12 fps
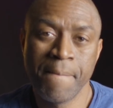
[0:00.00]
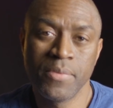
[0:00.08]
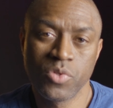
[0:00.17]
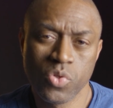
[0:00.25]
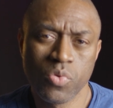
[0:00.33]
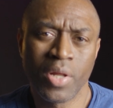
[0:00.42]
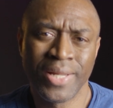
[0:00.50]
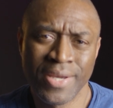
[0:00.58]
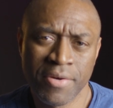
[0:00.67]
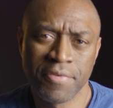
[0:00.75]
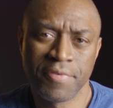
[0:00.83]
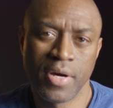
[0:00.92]
to
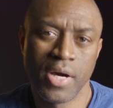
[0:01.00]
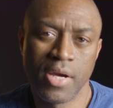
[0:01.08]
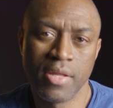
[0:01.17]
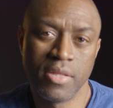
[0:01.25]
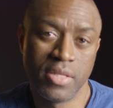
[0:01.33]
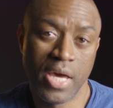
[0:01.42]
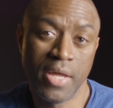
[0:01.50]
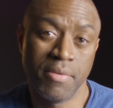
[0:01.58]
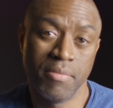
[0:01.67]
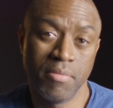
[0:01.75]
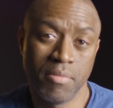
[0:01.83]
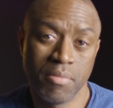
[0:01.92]
clarify that
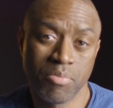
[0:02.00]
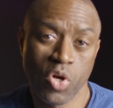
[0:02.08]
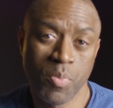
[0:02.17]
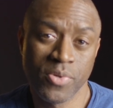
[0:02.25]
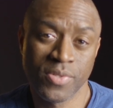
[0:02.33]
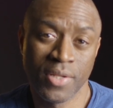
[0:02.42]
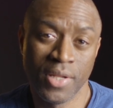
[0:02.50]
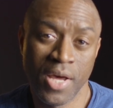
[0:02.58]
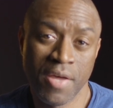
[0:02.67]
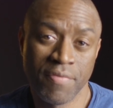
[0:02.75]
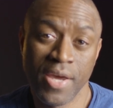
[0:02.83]
purpose in life